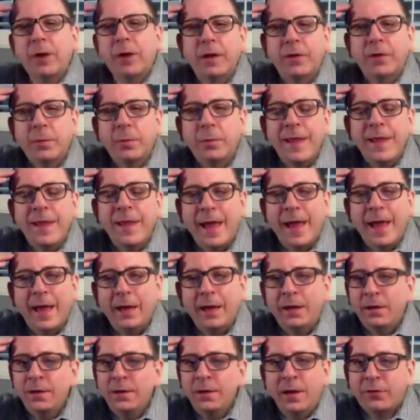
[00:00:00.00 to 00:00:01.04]
hit them in the
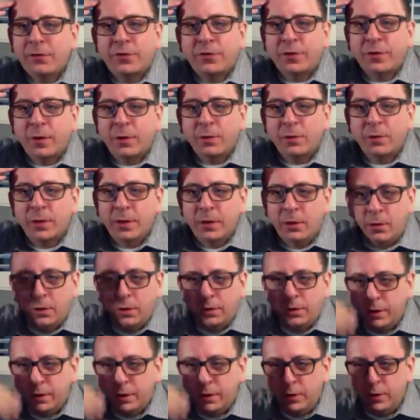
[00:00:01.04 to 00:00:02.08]
head necessarily, or you
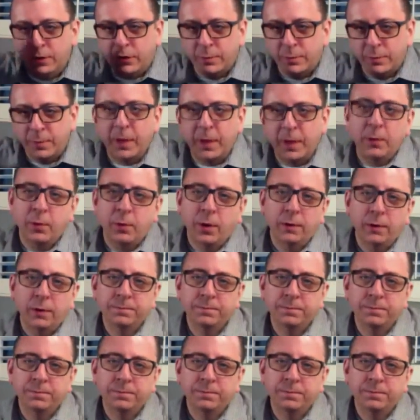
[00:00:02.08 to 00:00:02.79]
can hit them anywhere?